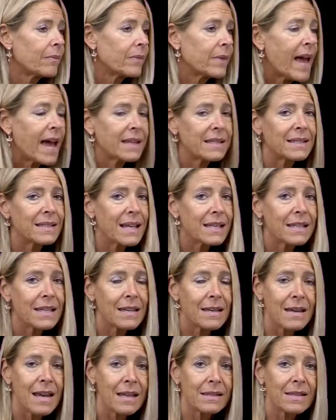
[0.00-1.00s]
That
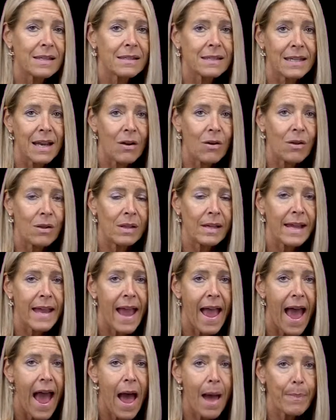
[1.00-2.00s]
doesn't necessarily
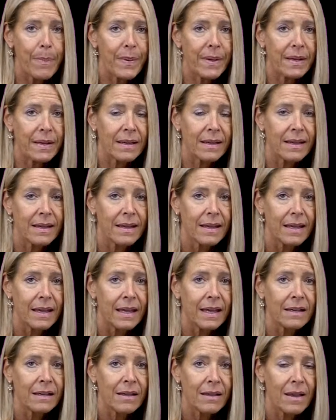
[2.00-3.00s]
happen
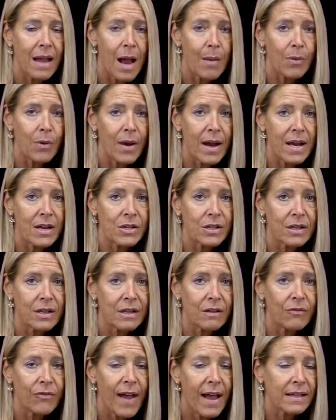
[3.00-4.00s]
in collaboration.
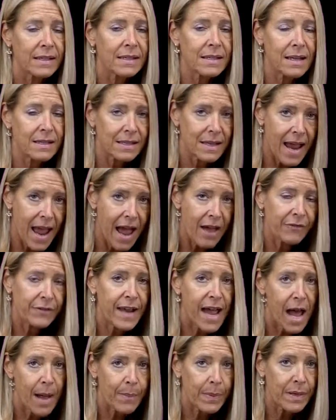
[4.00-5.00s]
In fact, it doesn't have to
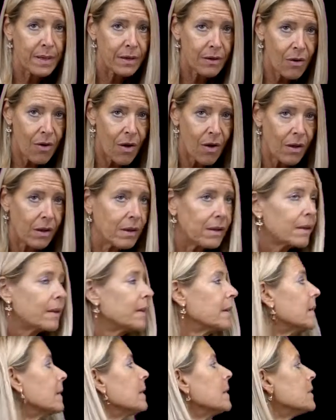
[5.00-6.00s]
happen at all.
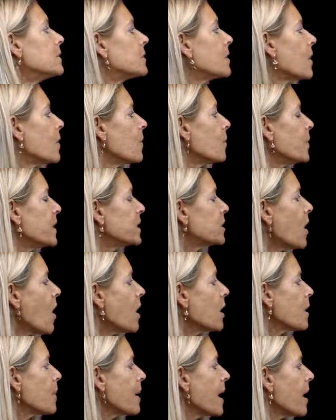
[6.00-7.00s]
So we
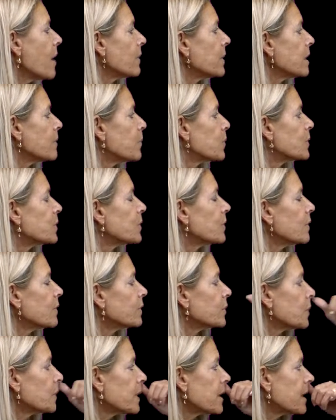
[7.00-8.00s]
talk about it
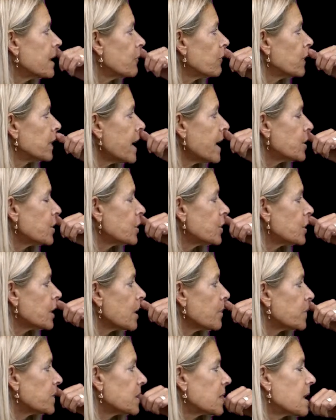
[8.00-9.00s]
preserves
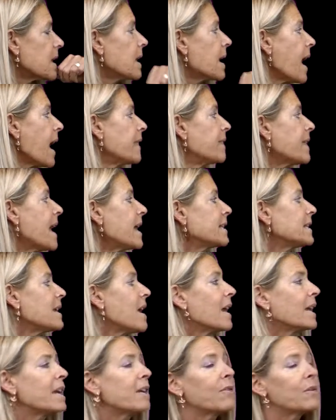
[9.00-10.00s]
relationships. And that's
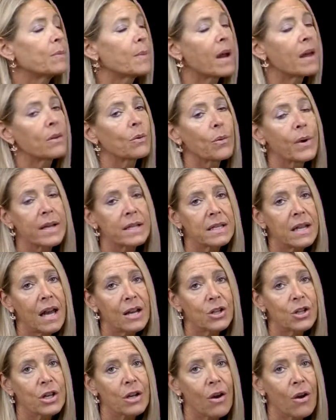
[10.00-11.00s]
not even, by the way,
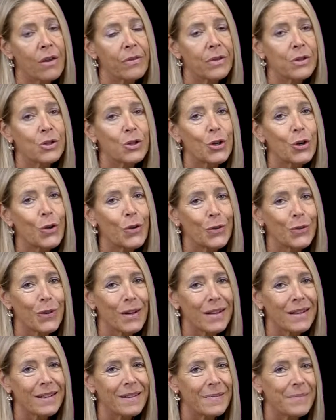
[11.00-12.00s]
touching on the
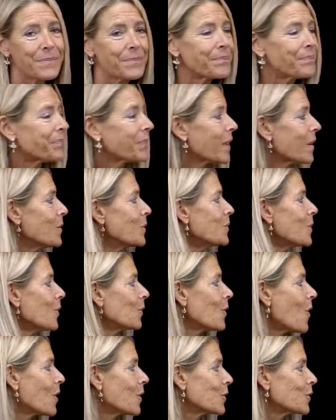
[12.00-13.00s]
children who no
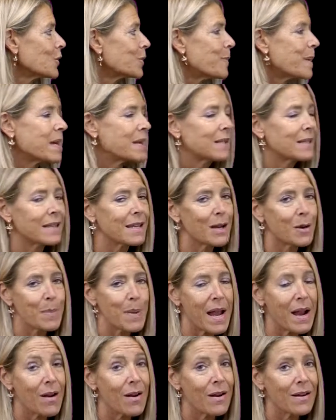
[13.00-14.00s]
longer speak to their
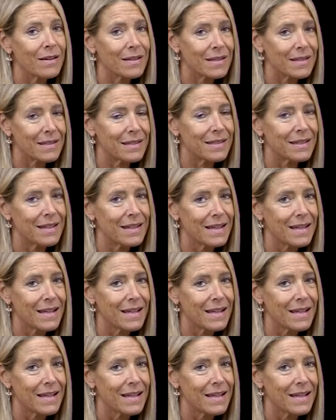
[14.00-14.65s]
parents